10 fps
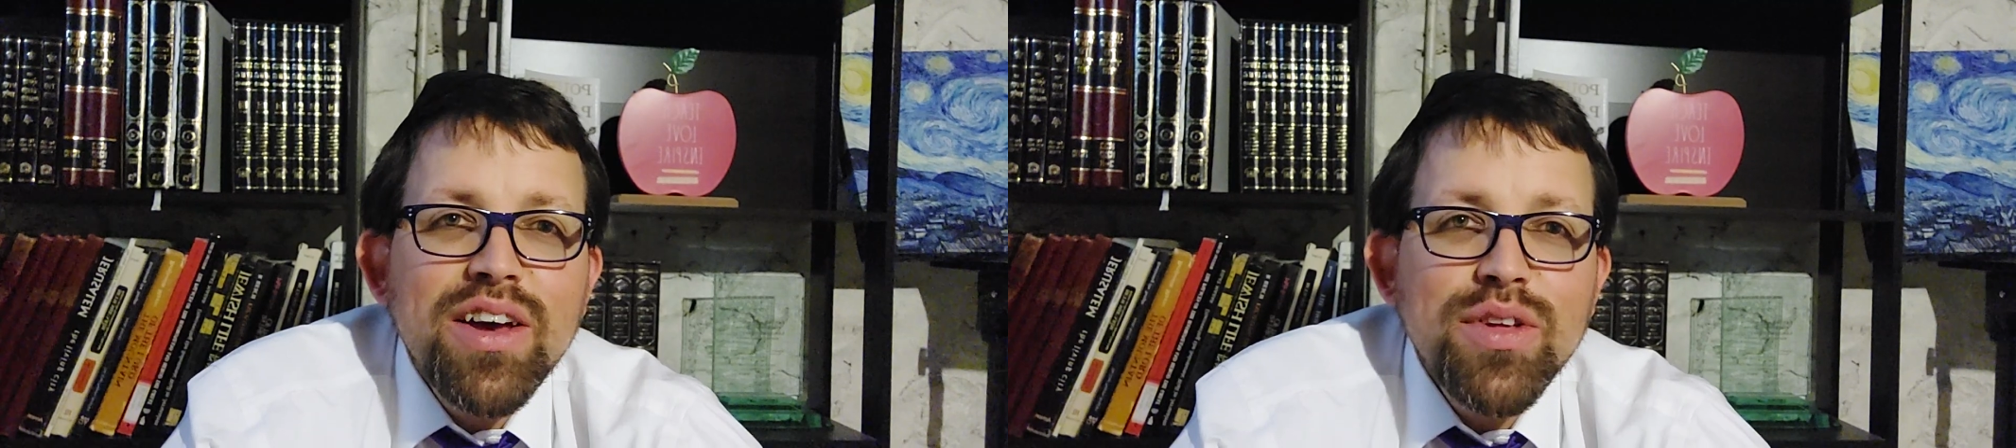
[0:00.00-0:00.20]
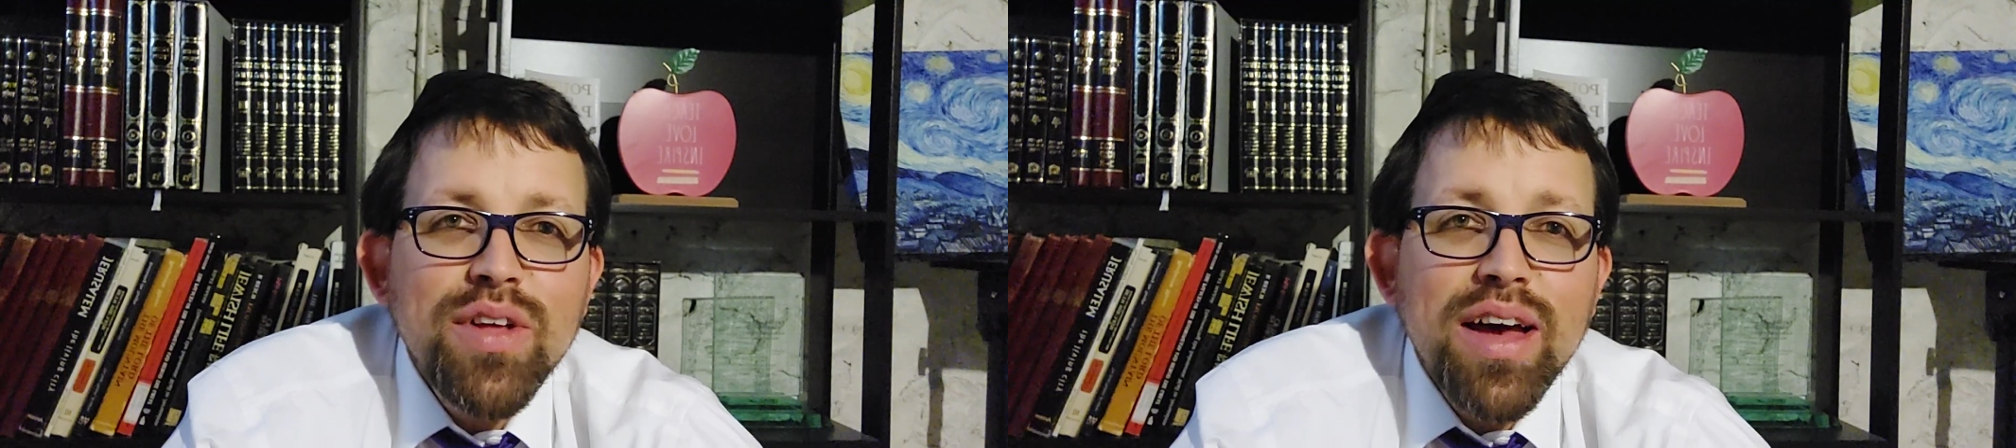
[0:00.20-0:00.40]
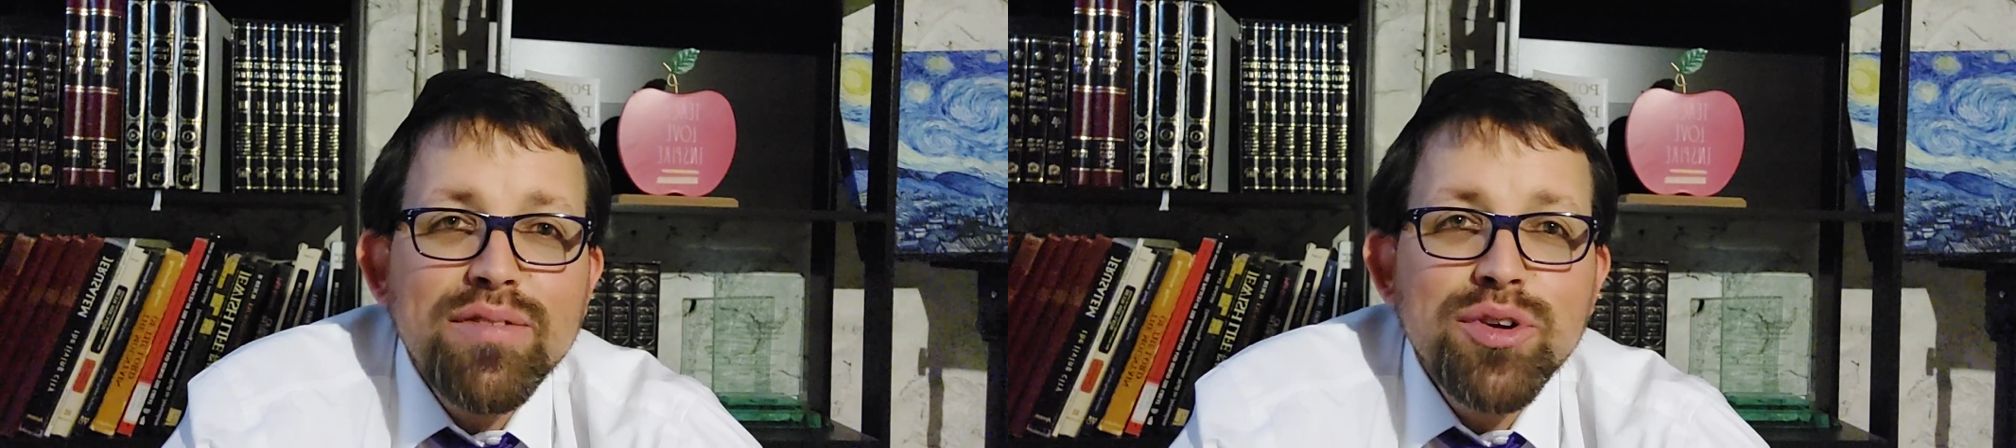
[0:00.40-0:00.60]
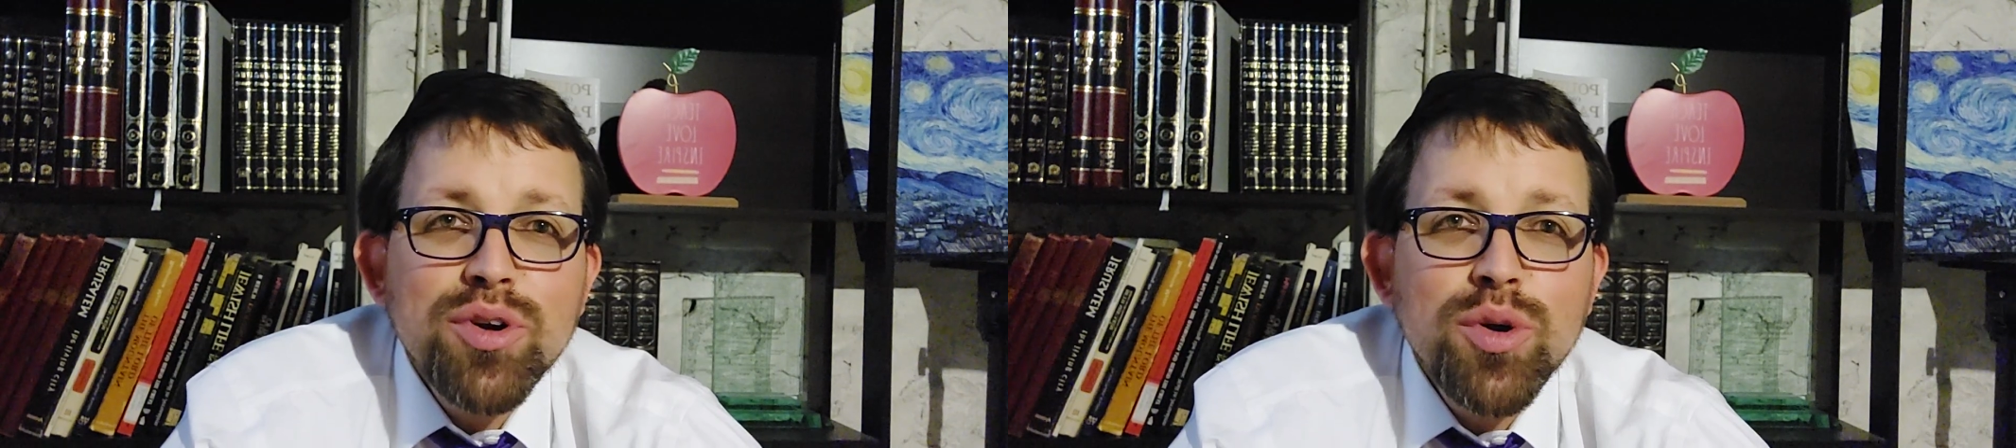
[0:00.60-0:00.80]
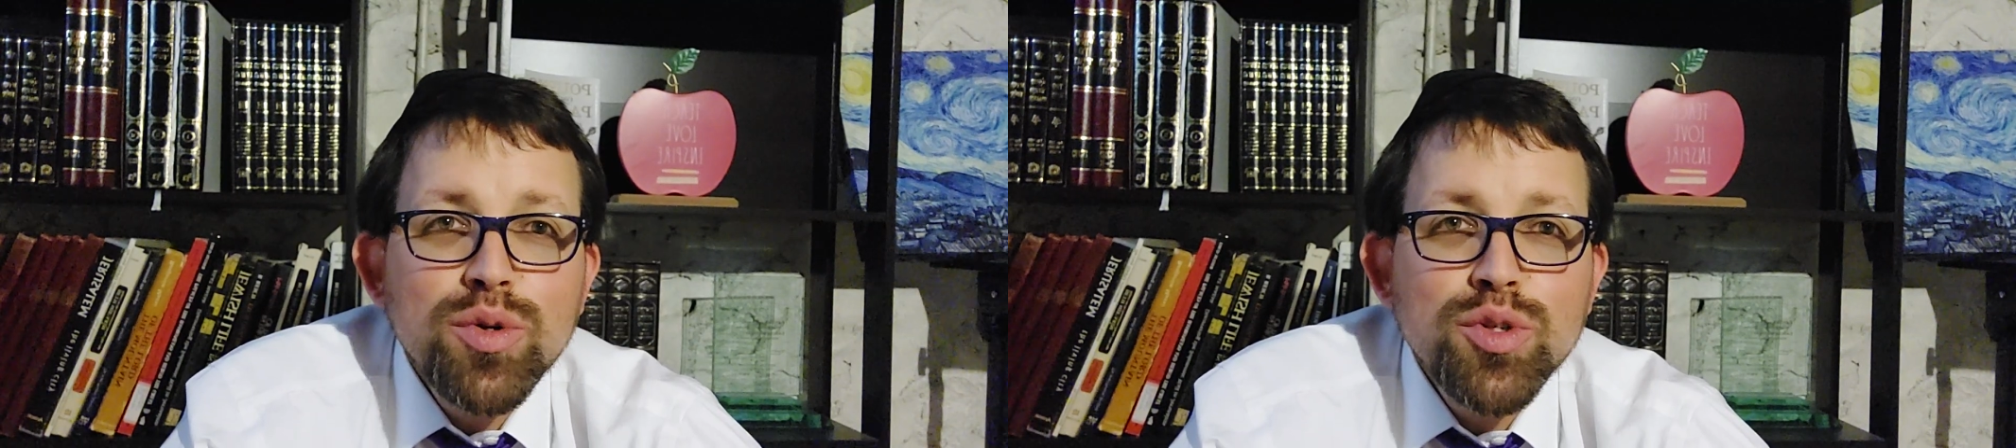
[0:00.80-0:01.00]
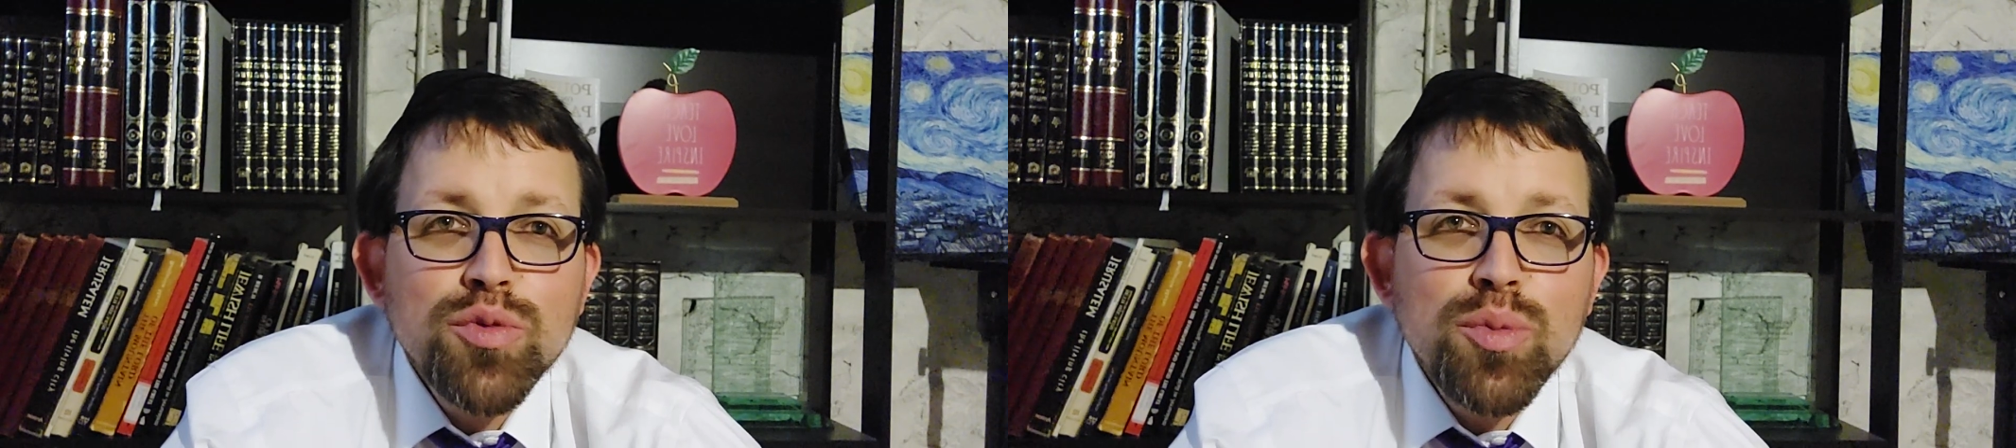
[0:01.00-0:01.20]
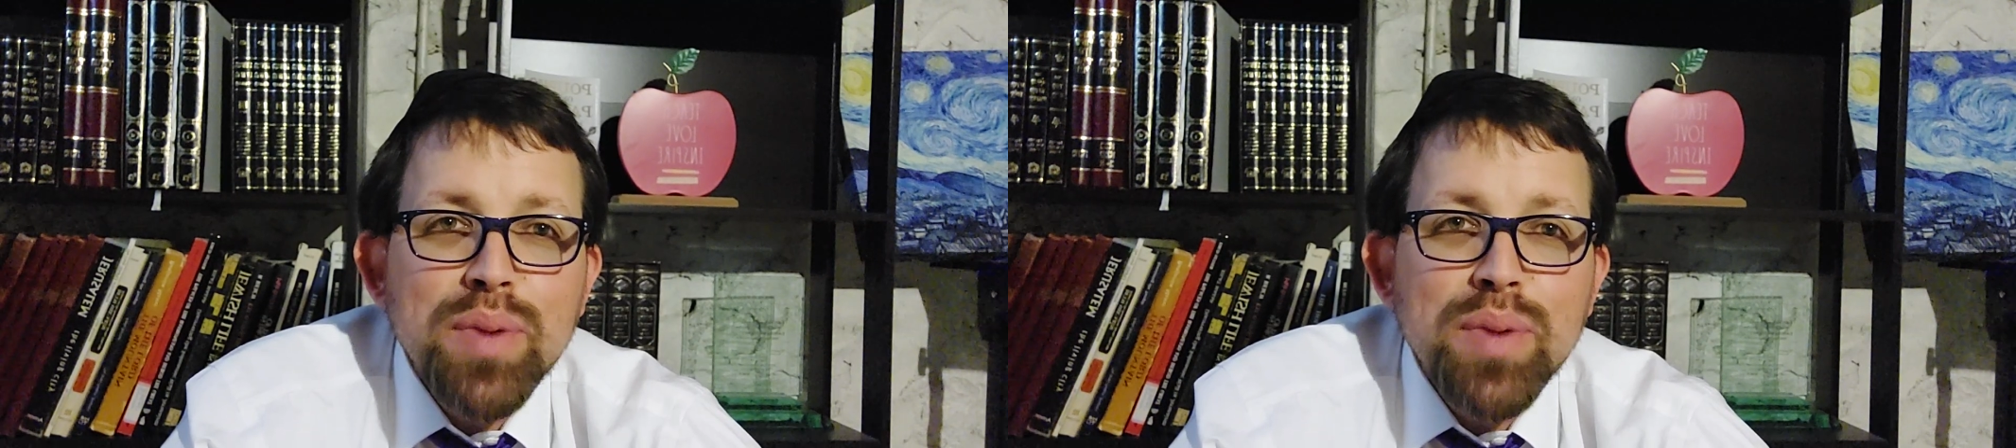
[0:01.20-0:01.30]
you'll have your kosher for